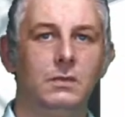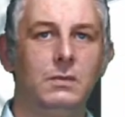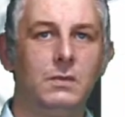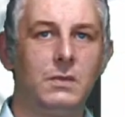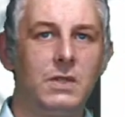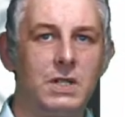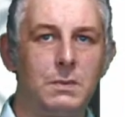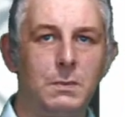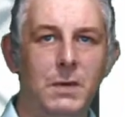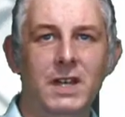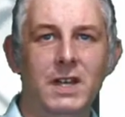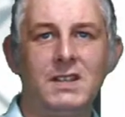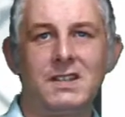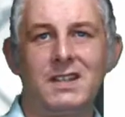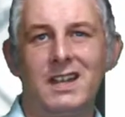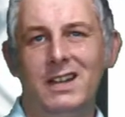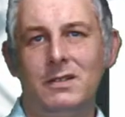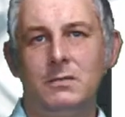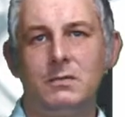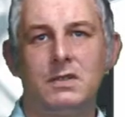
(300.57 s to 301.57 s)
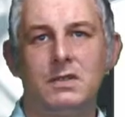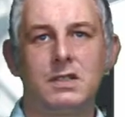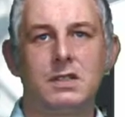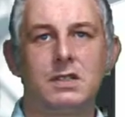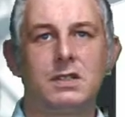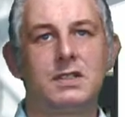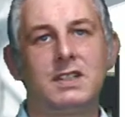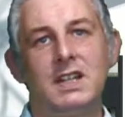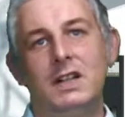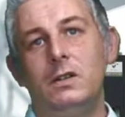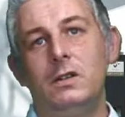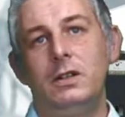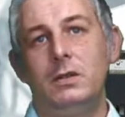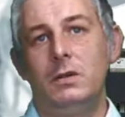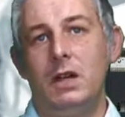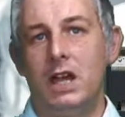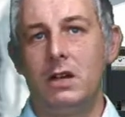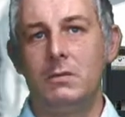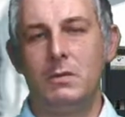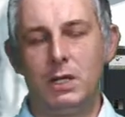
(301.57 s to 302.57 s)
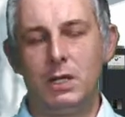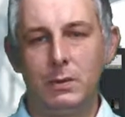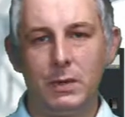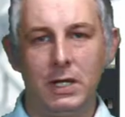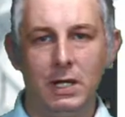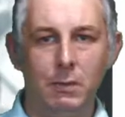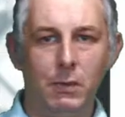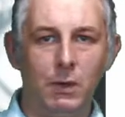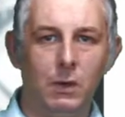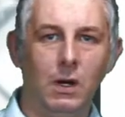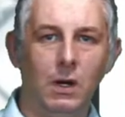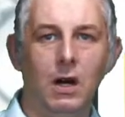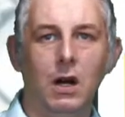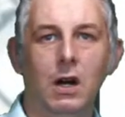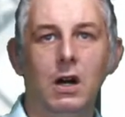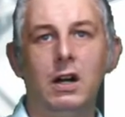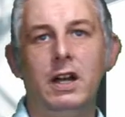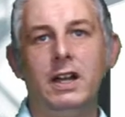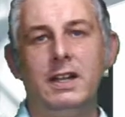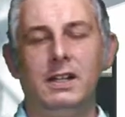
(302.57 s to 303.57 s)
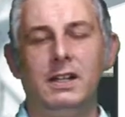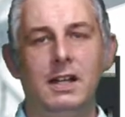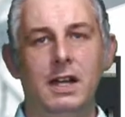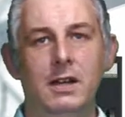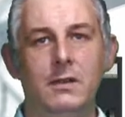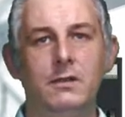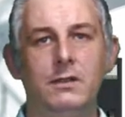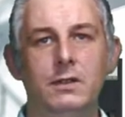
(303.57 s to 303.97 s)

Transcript: Space counts tell you how many people are in and out of